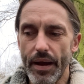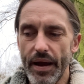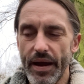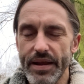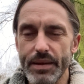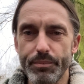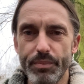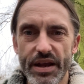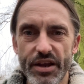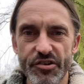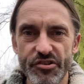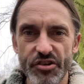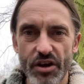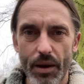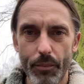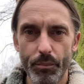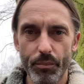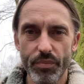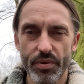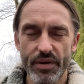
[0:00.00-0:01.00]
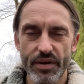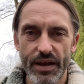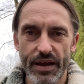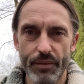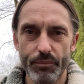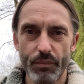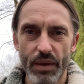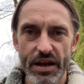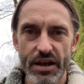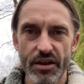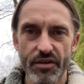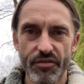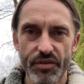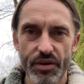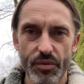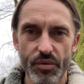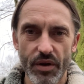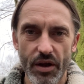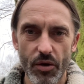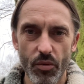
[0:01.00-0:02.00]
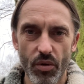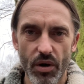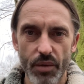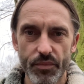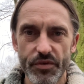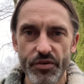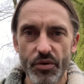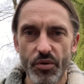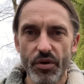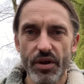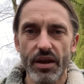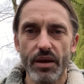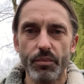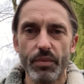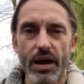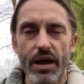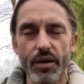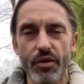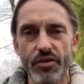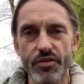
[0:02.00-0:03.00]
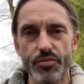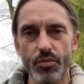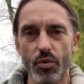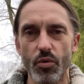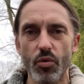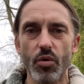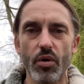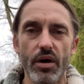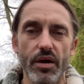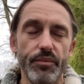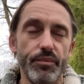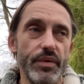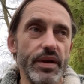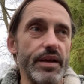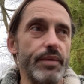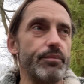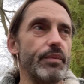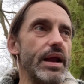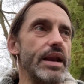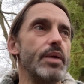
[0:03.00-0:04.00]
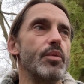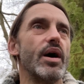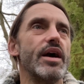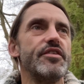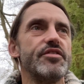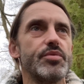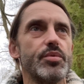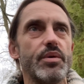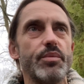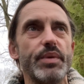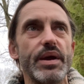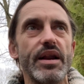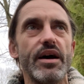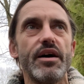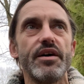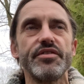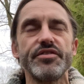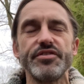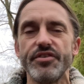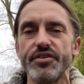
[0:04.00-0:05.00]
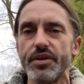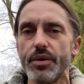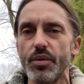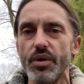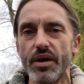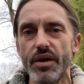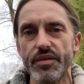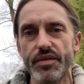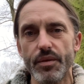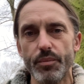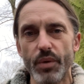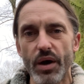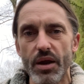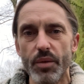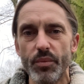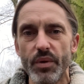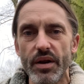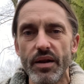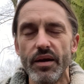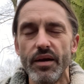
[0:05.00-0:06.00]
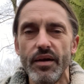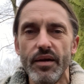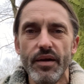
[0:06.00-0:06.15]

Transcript: a big jump and many of you know what I'm talking about because we're all, uh, in many ways we've been asked to do it at the moment.